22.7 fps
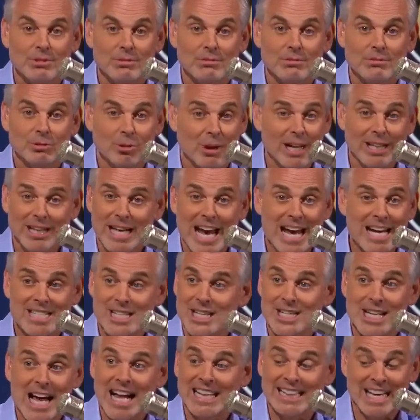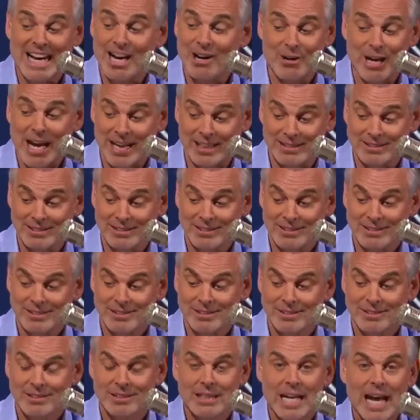Trey Lance is not there yet.
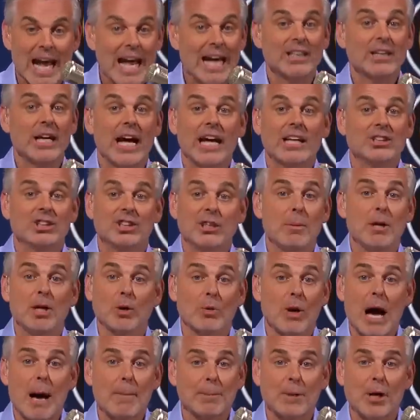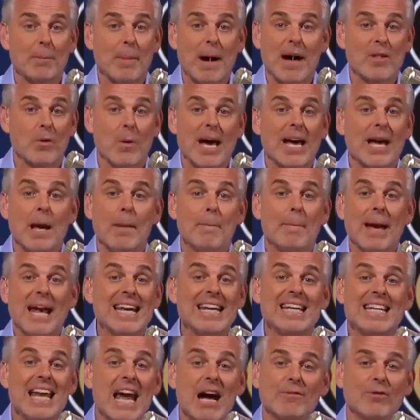And, and Jimmy Garoppolo, by the way, may
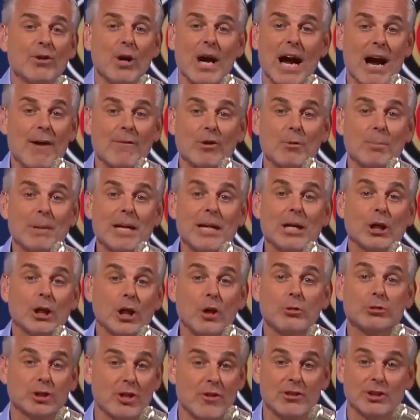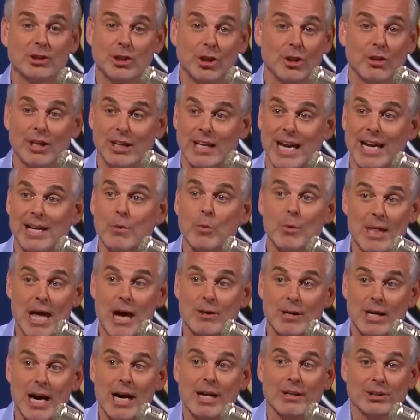never, ever be close to this good again without
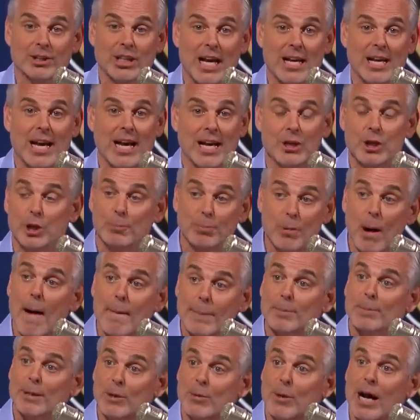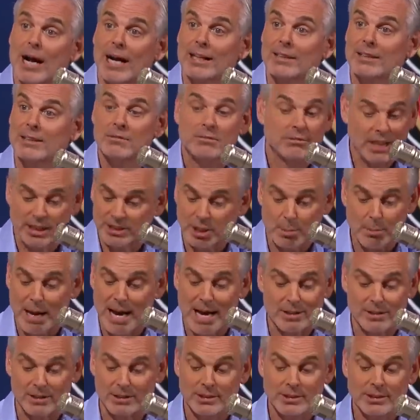Kyle Shanahan. You're probably right. Doesn't
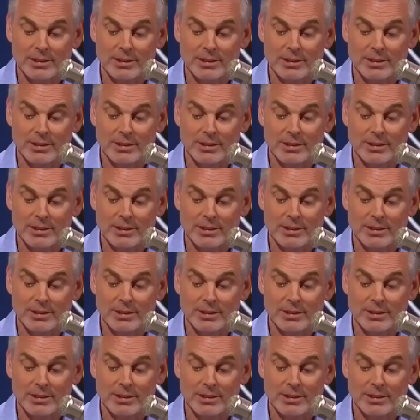matter.